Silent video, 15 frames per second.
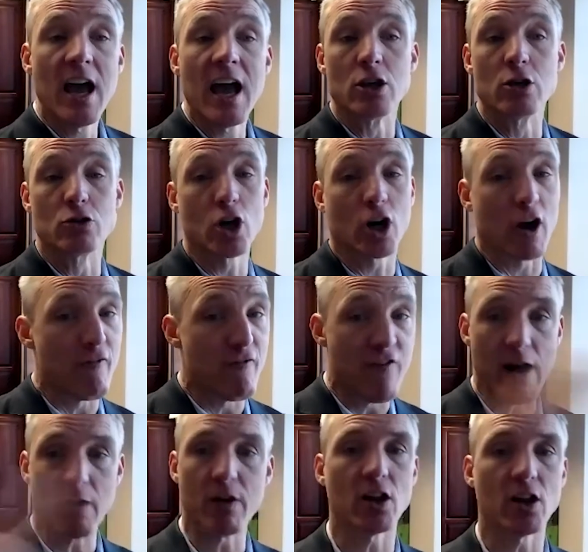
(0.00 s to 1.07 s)
You took a
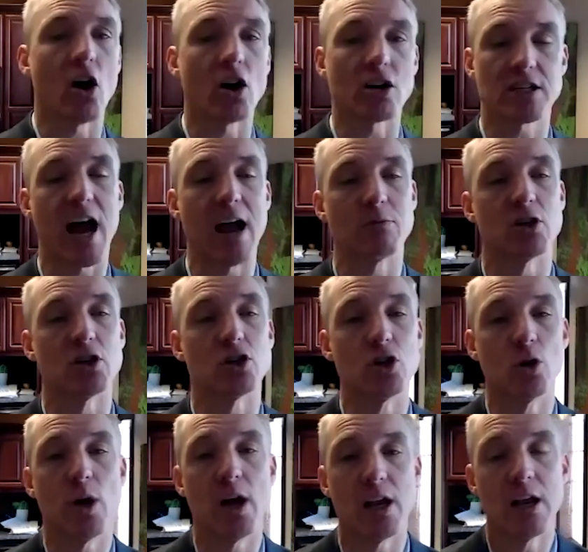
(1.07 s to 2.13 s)
very long time to
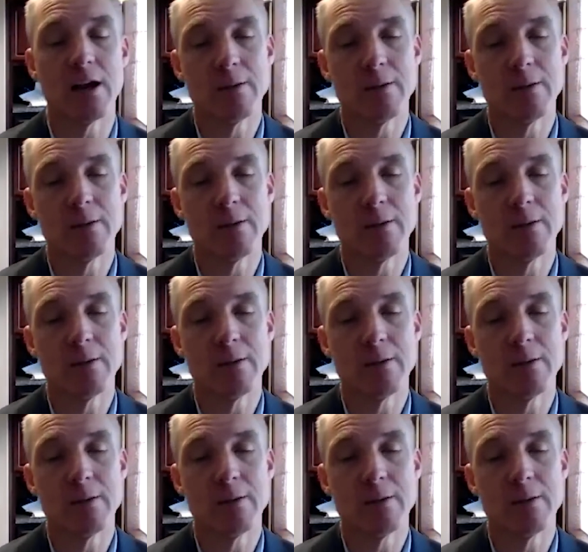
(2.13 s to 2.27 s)
do it.